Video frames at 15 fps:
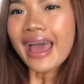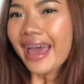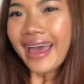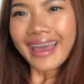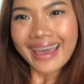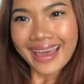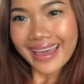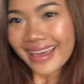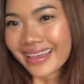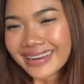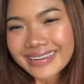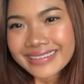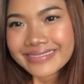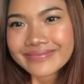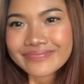And
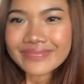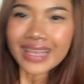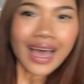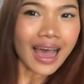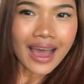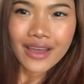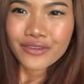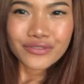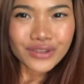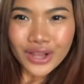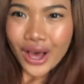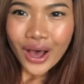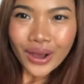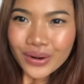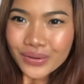I feel
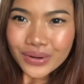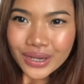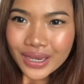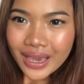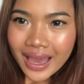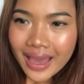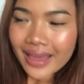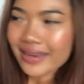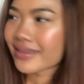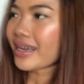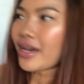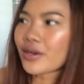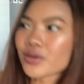hungry again. I